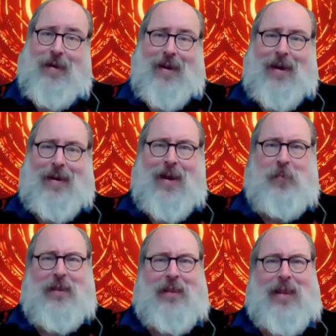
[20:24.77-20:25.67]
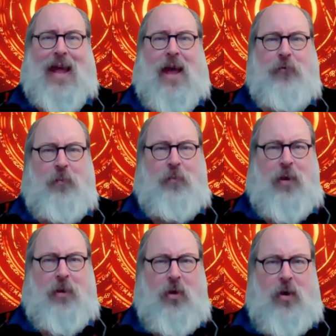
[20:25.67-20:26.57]
and not be laughed from
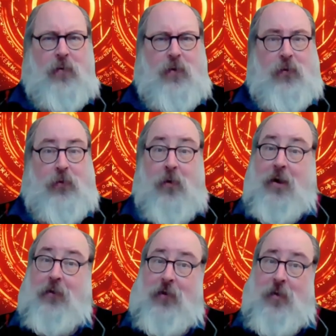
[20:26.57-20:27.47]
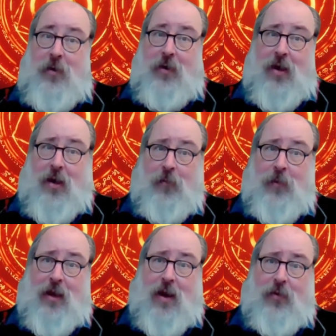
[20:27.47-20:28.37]
public office, nor excommunicated from the
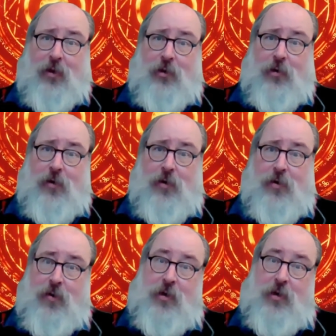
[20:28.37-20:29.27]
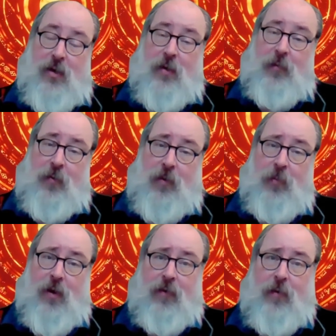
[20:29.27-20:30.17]
Catholic Church, of which he claims to be a
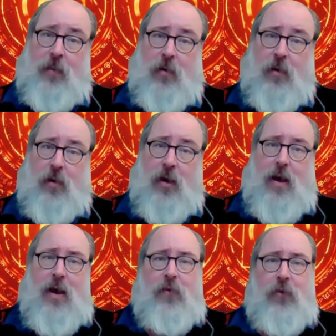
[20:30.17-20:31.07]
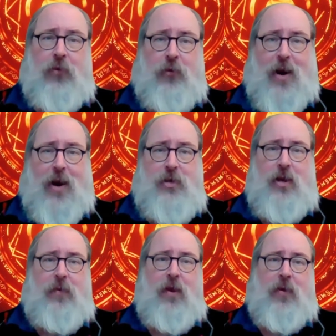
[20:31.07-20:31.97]
practicing member, the strategy of the
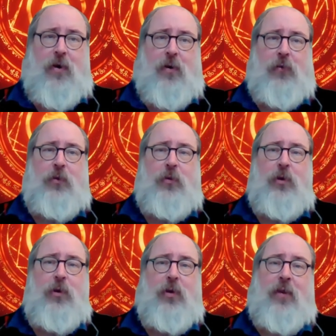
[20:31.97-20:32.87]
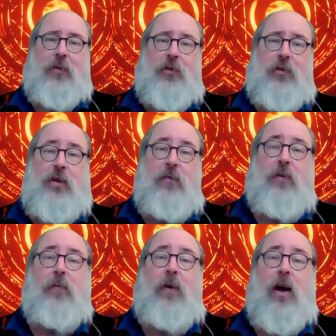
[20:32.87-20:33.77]
hysterical schoolgirl has achieved
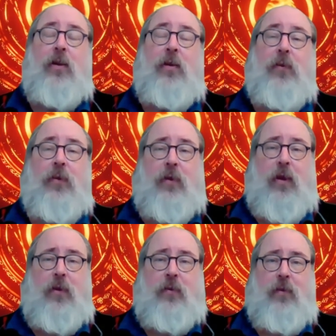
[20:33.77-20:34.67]
final success.